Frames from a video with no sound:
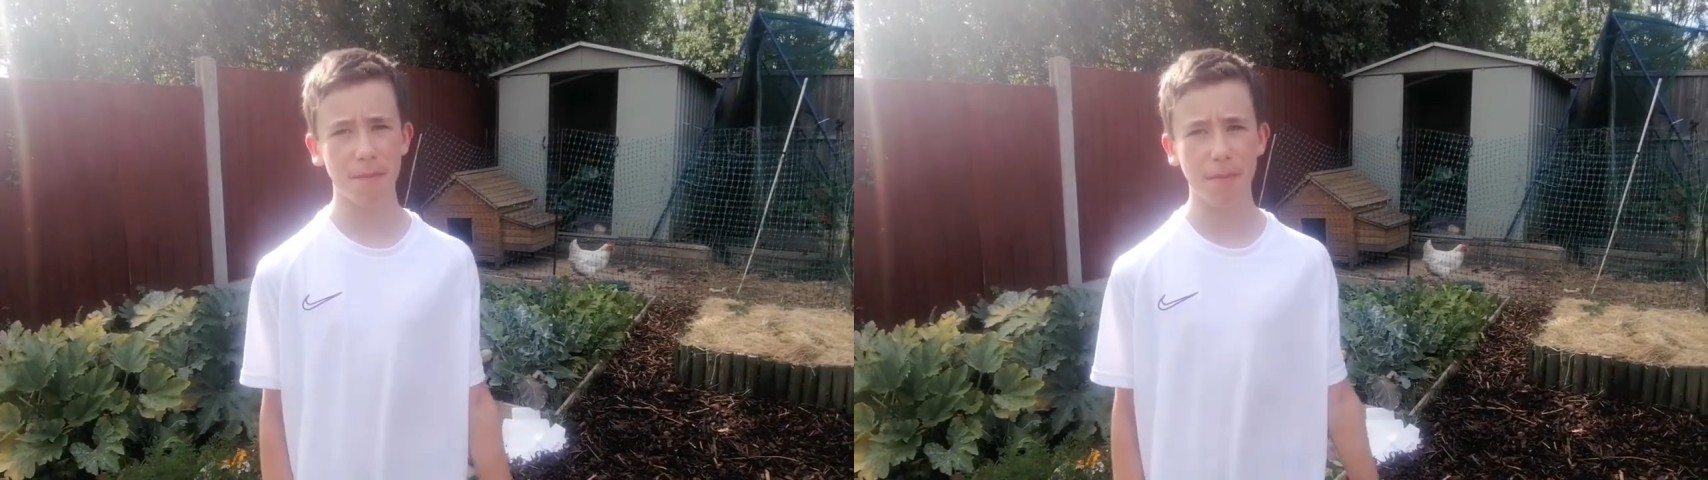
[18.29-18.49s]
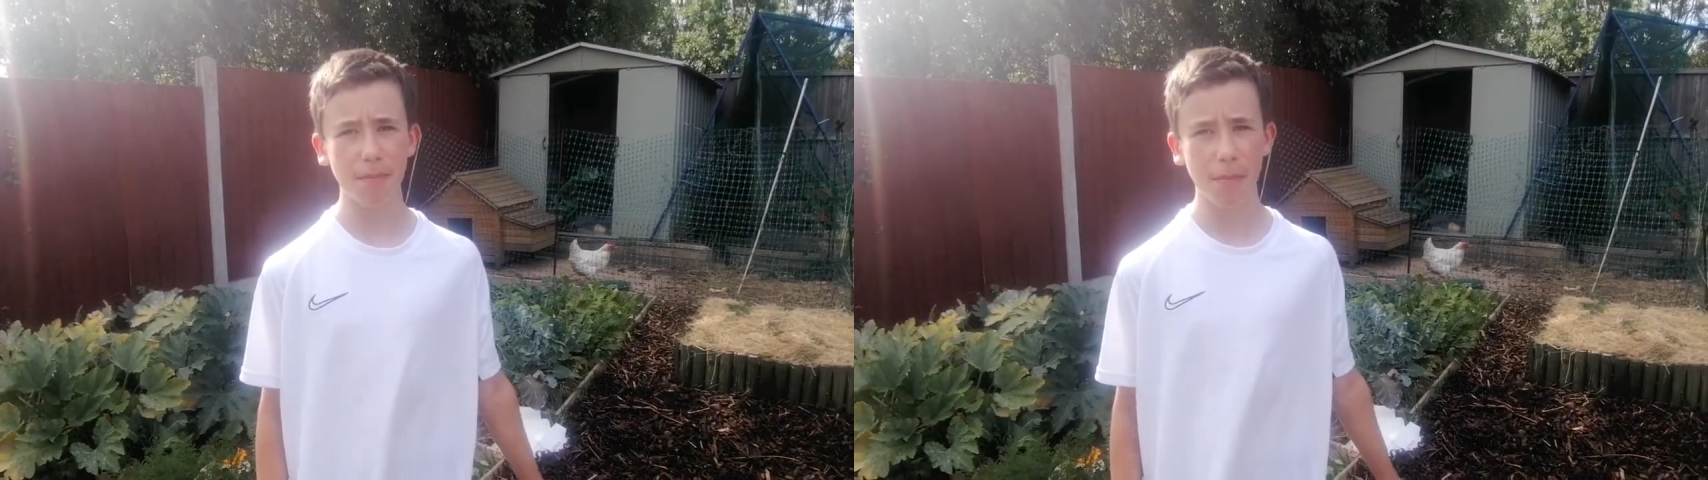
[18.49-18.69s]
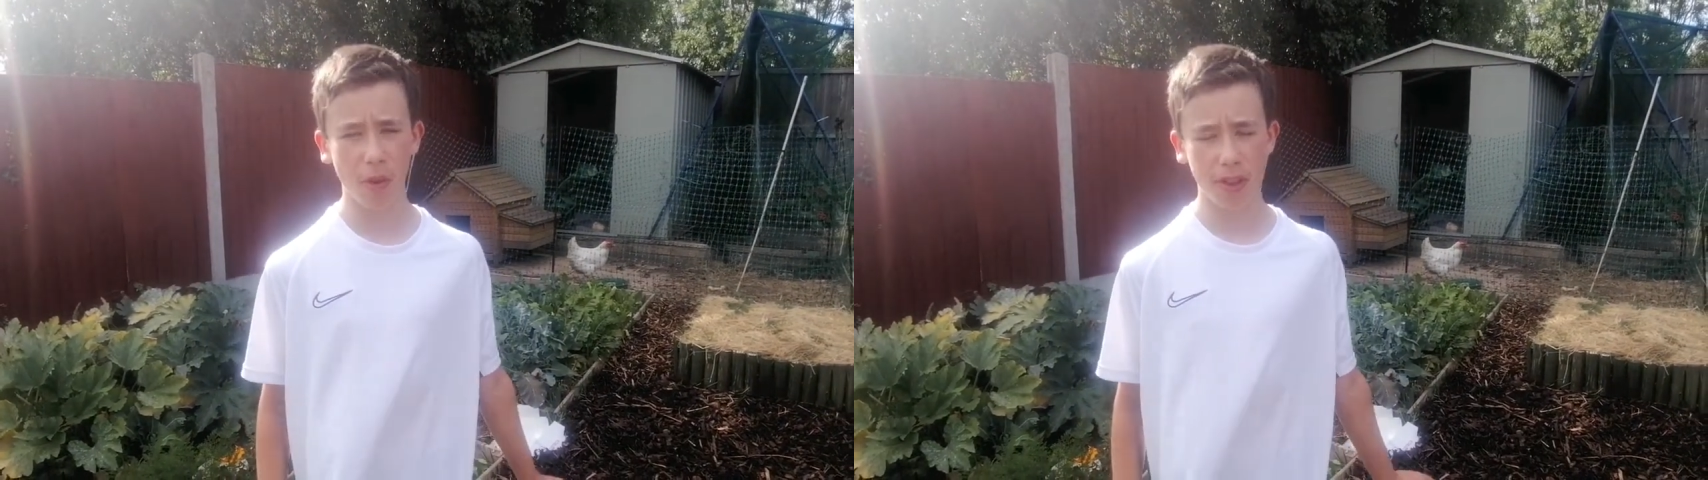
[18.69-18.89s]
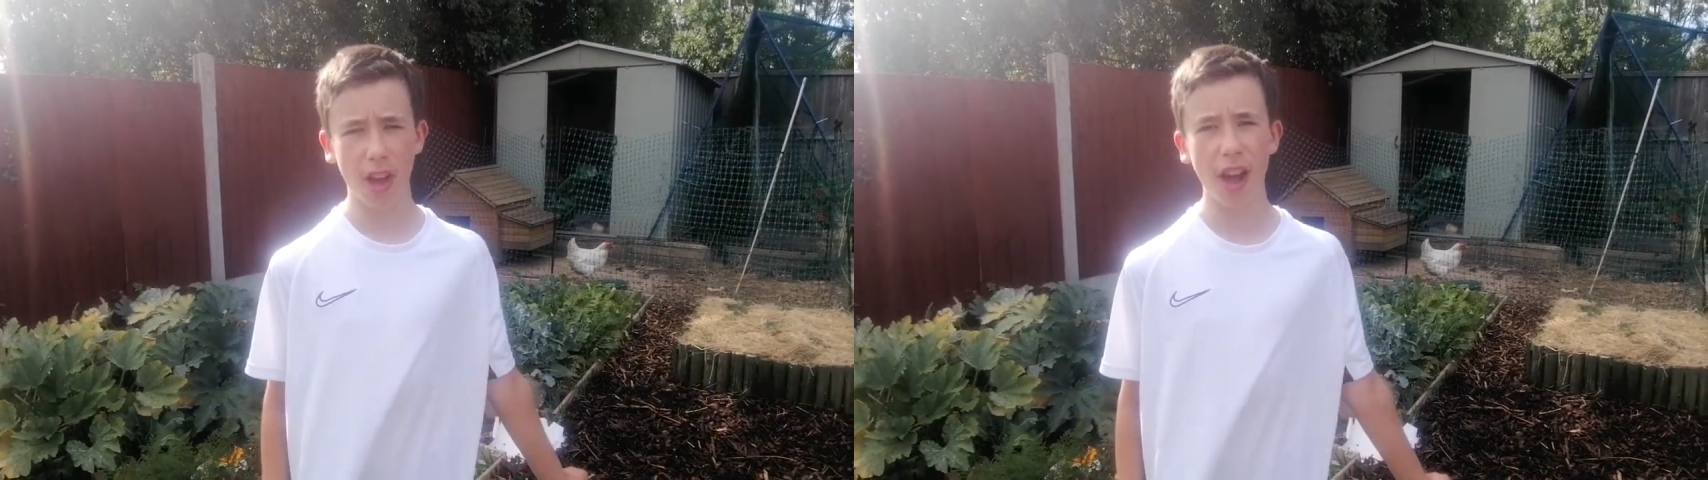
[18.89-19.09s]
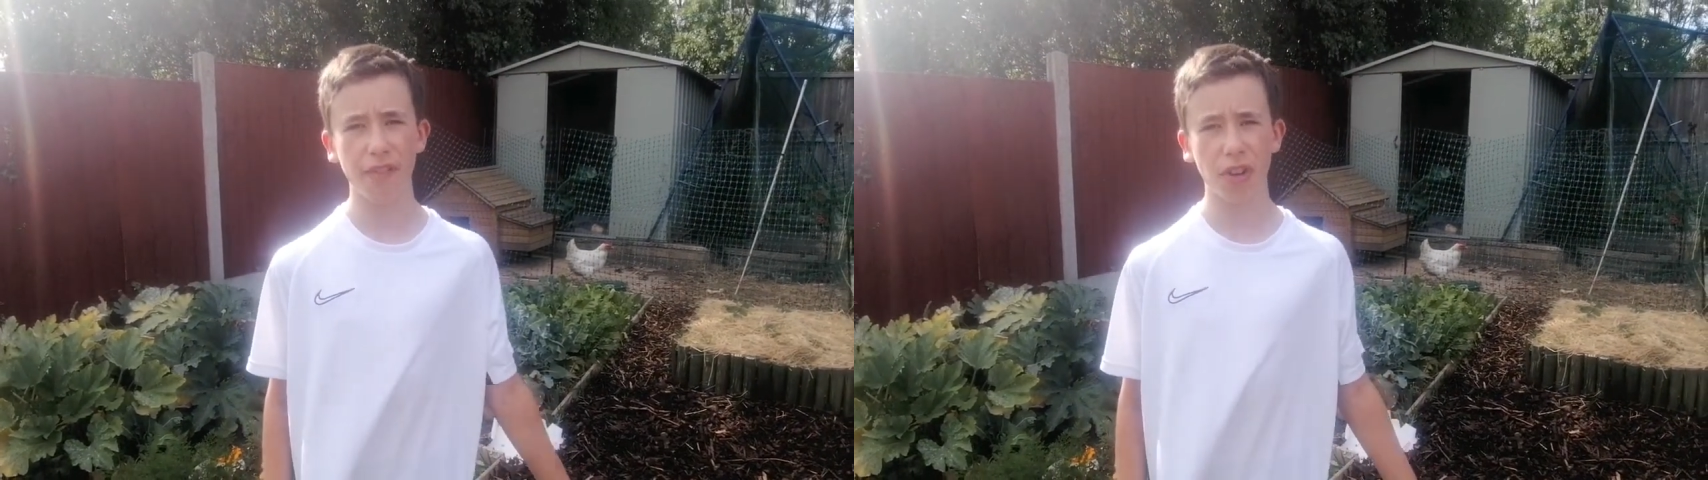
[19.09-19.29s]

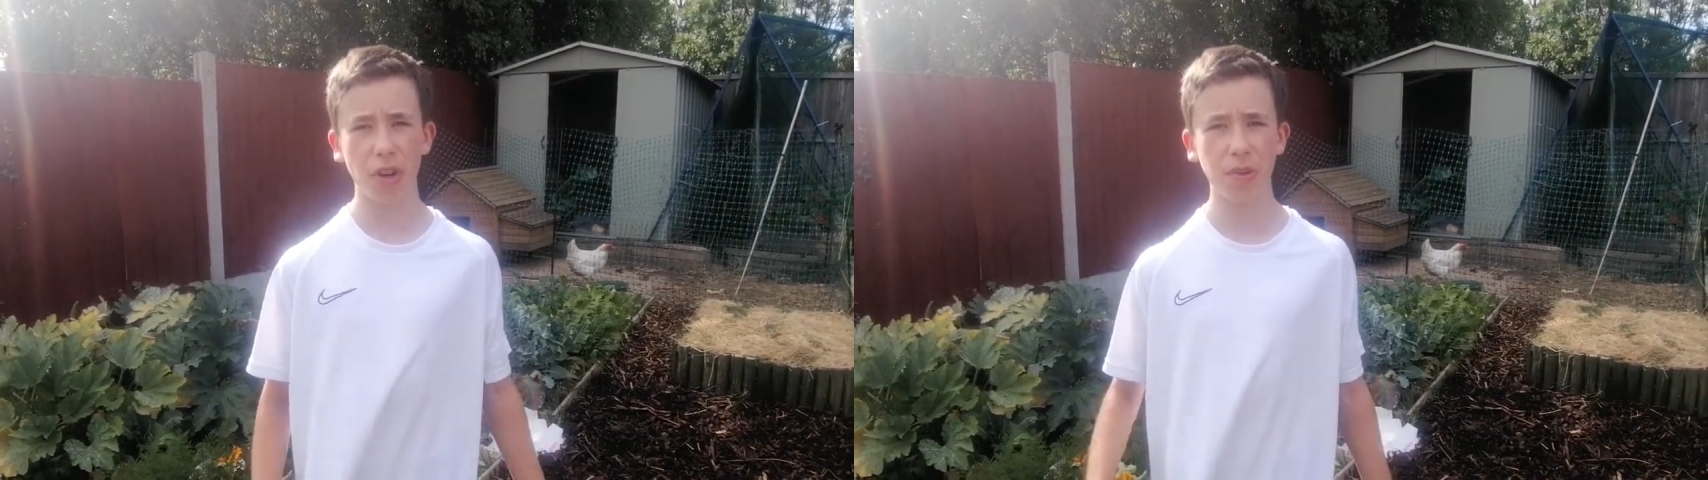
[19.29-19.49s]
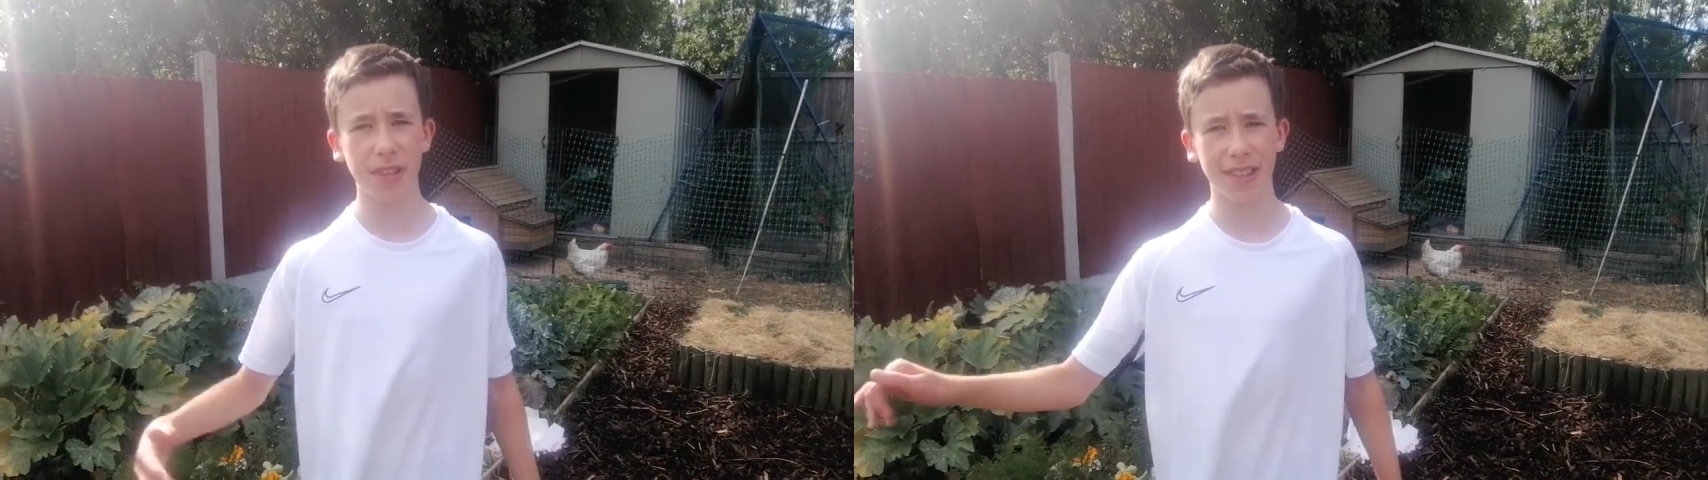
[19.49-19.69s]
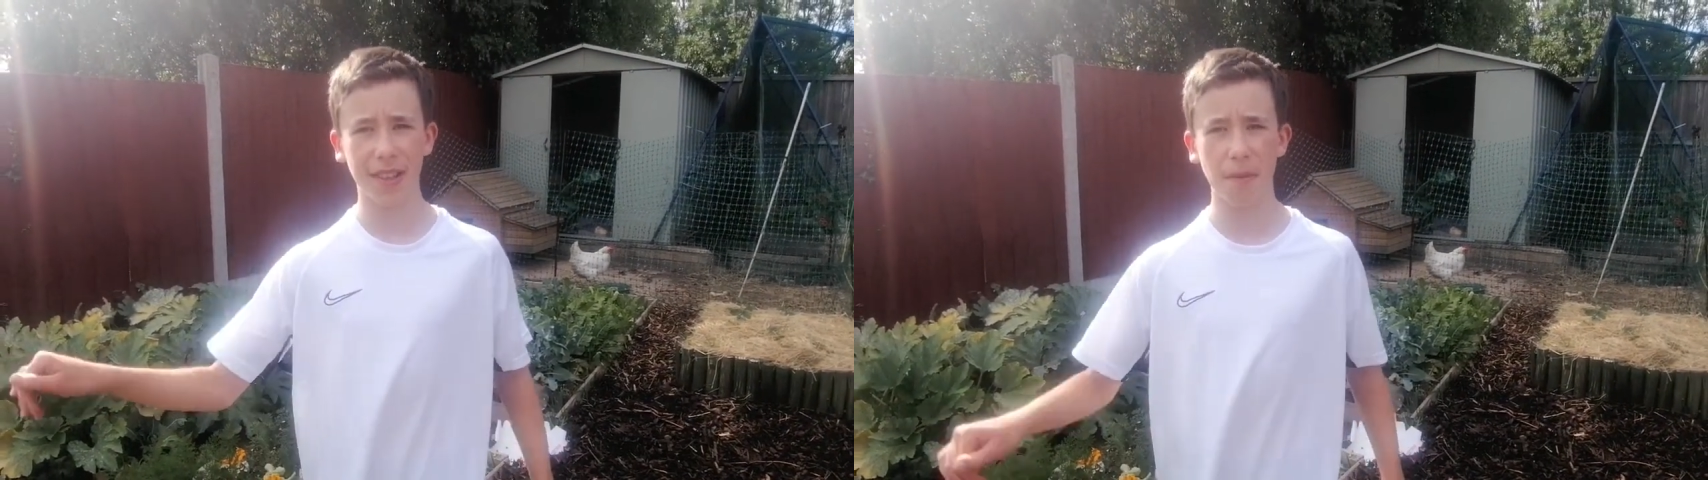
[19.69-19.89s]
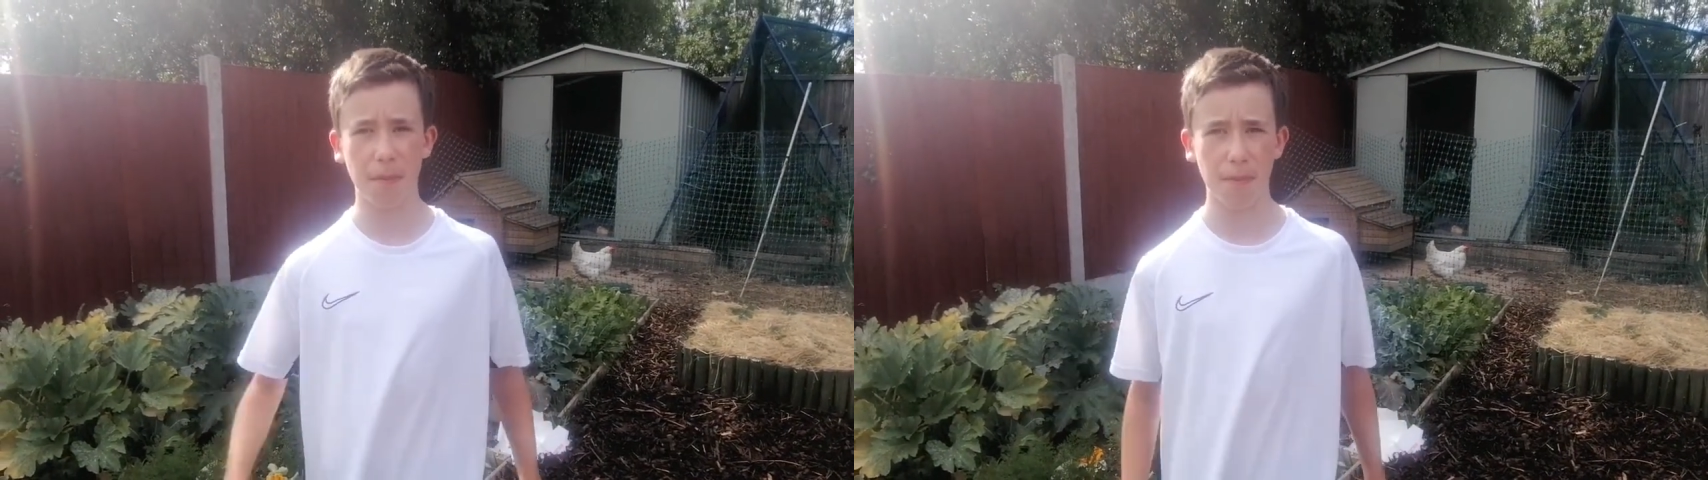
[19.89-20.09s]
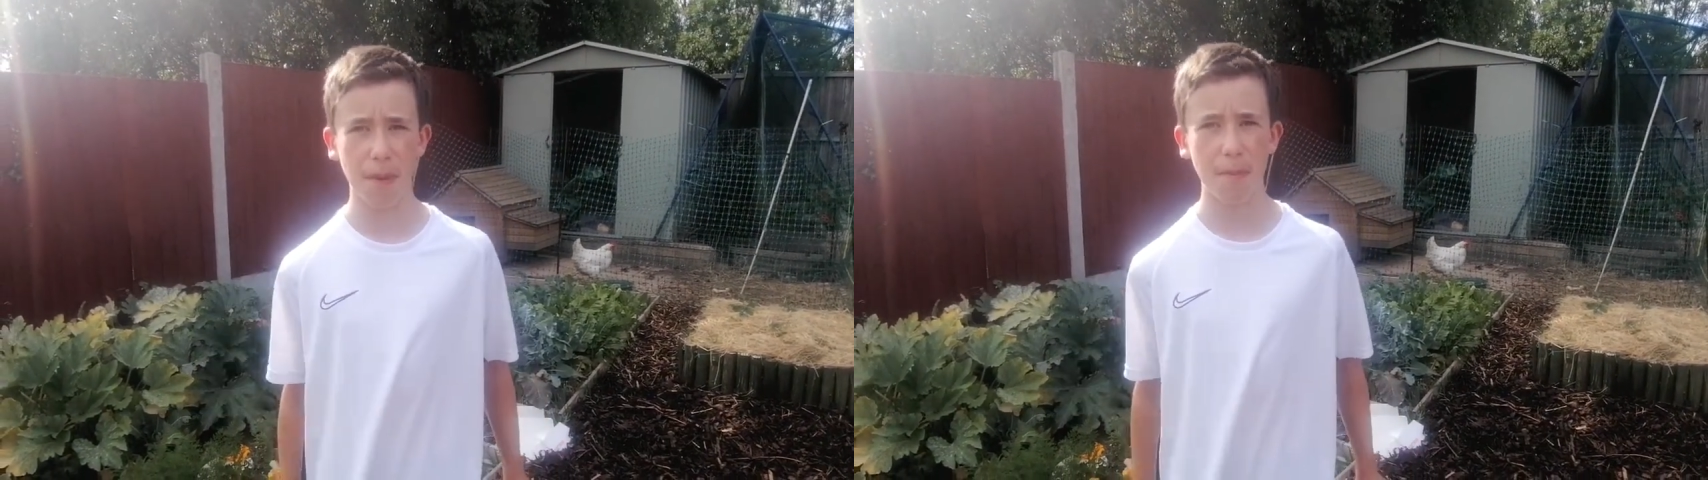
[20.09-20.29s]
that I've recorded
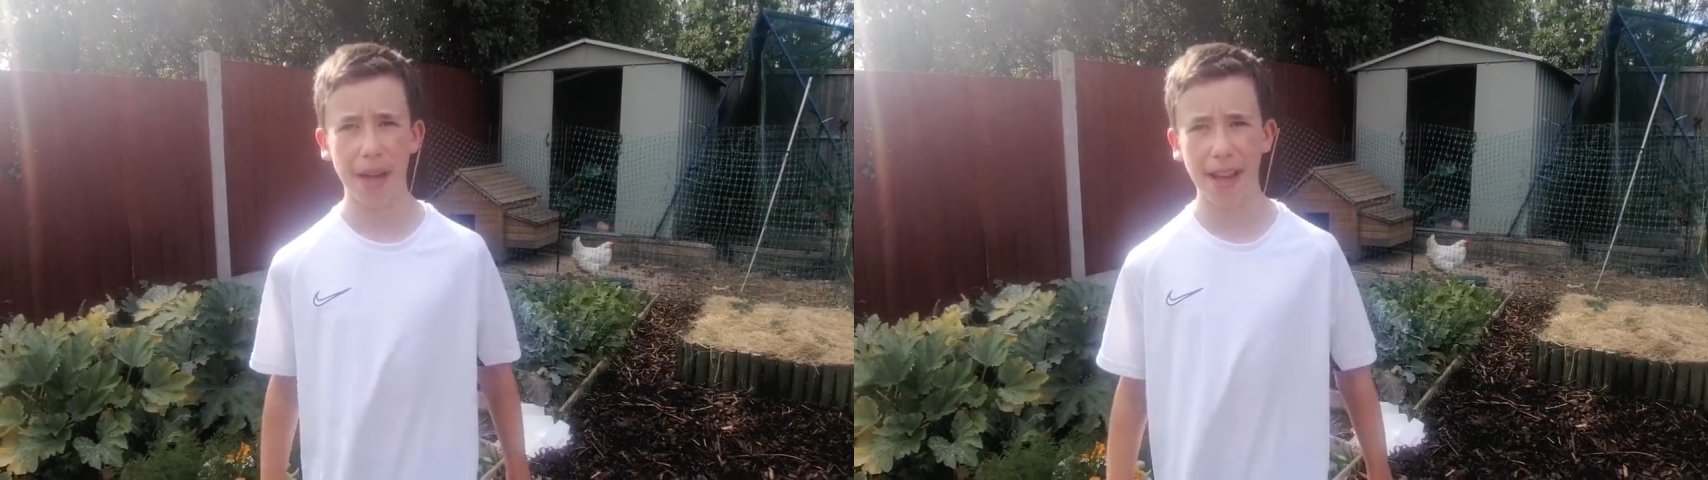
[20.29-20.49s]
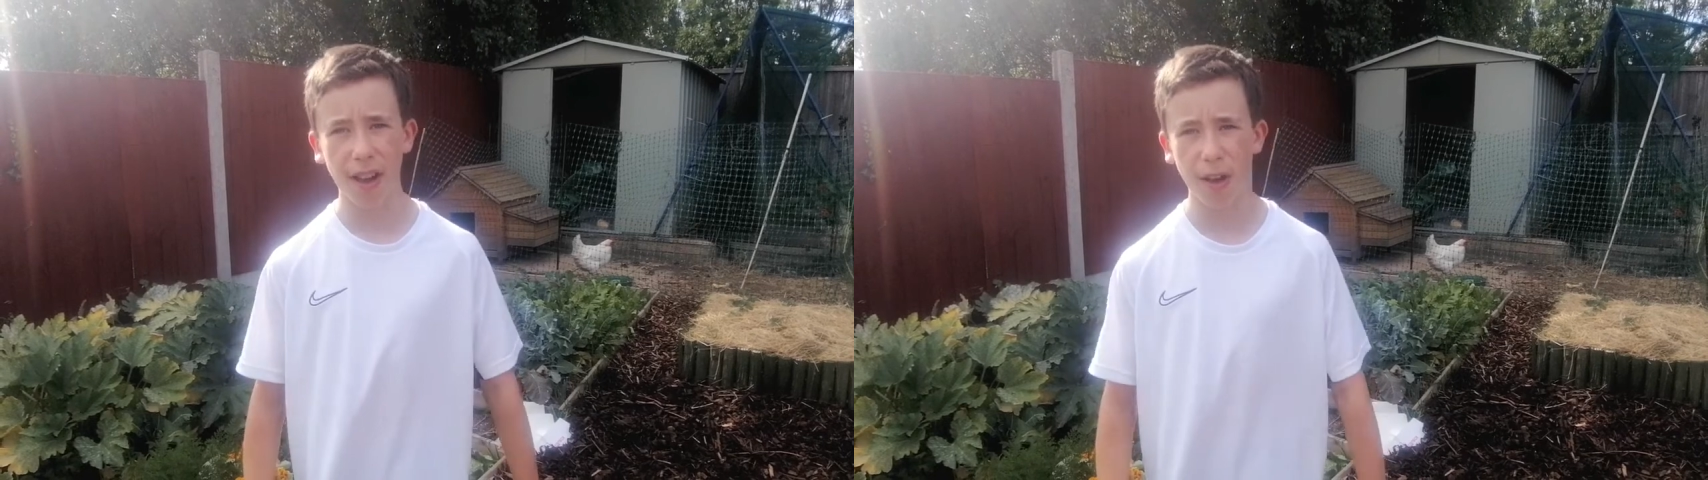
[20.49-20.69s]
that we've been back